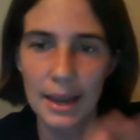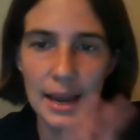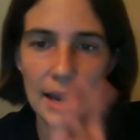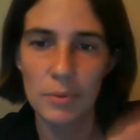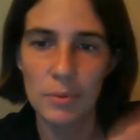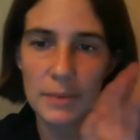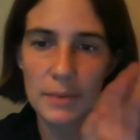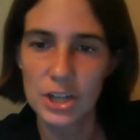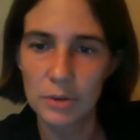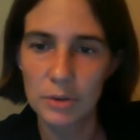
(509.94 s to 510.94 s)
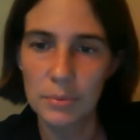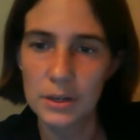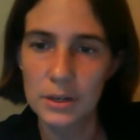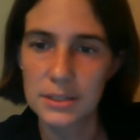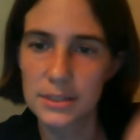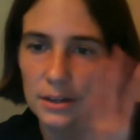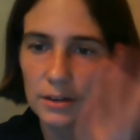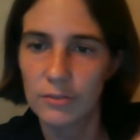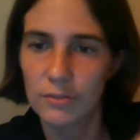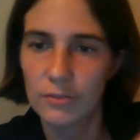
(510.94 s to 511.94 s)
like I can put my chapter books
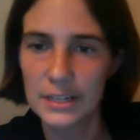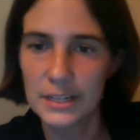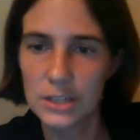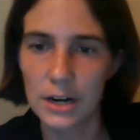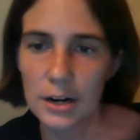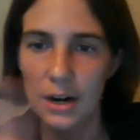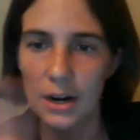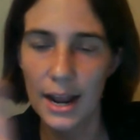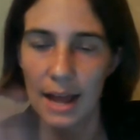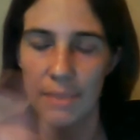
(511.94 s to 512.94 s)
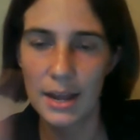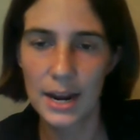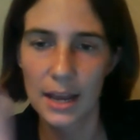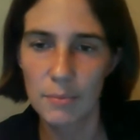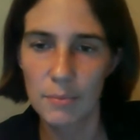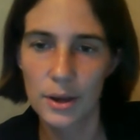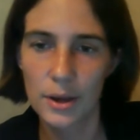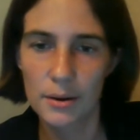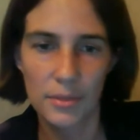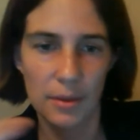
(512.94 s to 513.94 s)
for my daughter, and then I can put
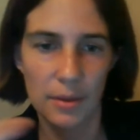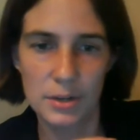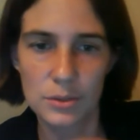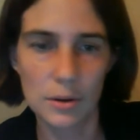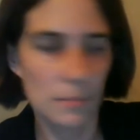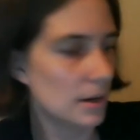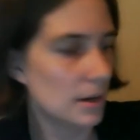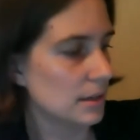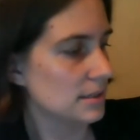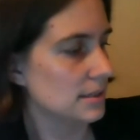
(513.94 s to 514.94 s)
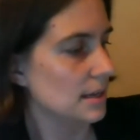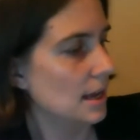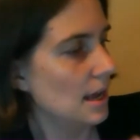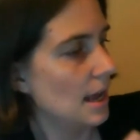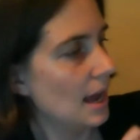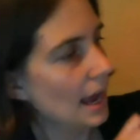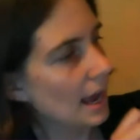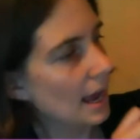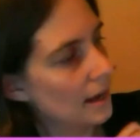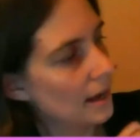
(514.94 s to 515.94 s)
the preschool books.
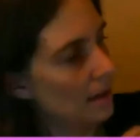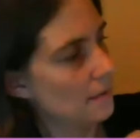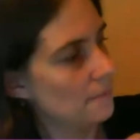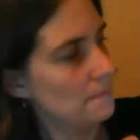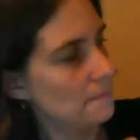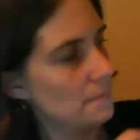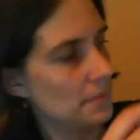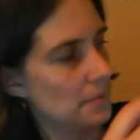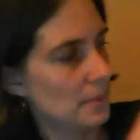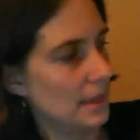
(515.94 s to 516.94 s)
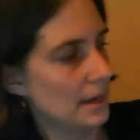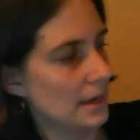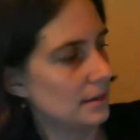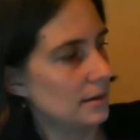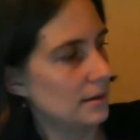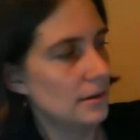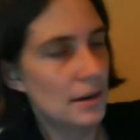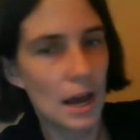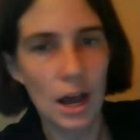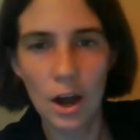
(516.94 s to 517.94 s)
And like
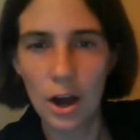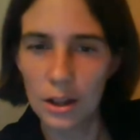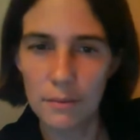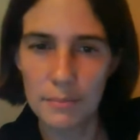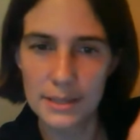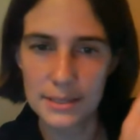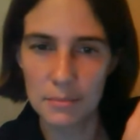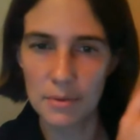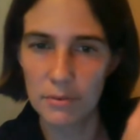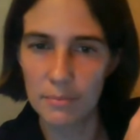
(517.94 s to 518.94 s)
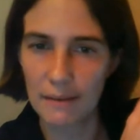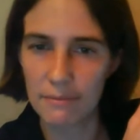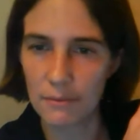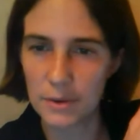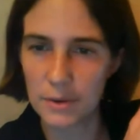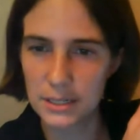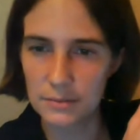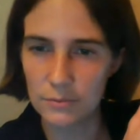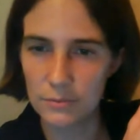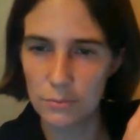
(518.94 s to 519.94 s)
not all of them, but some of them have that
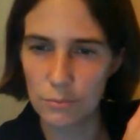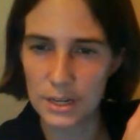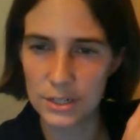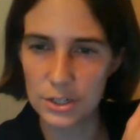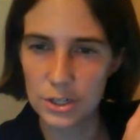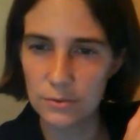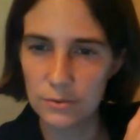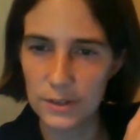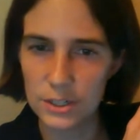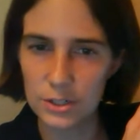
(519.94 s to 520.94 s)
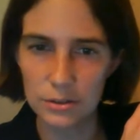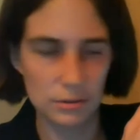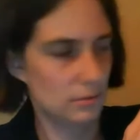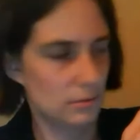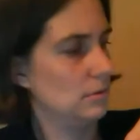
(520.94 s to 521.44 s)
read to you feature.